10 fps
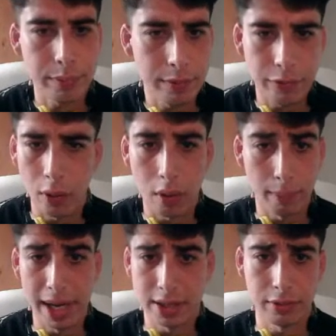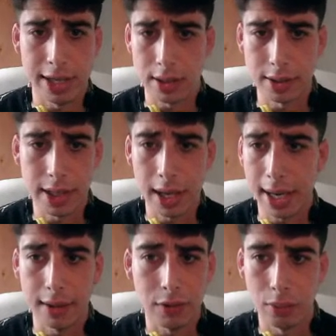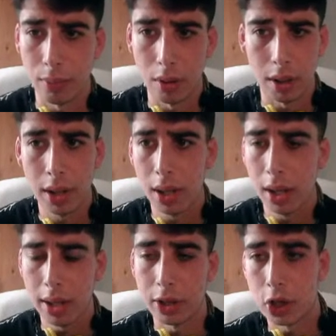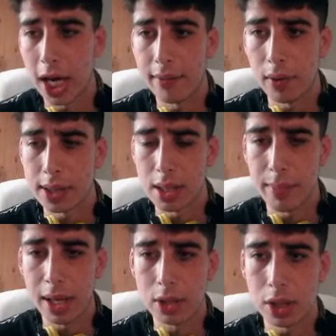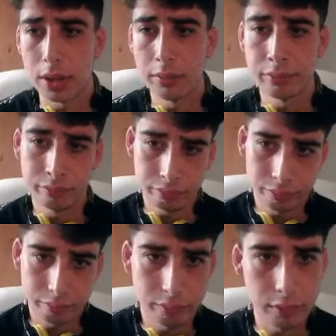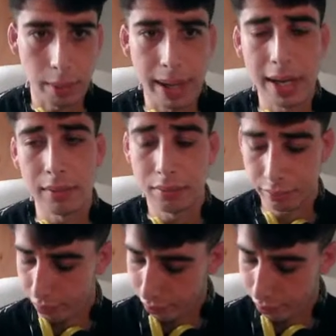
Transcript: 4 amazing wrestlers there, add 2 more, and Chavo as his manager, the man.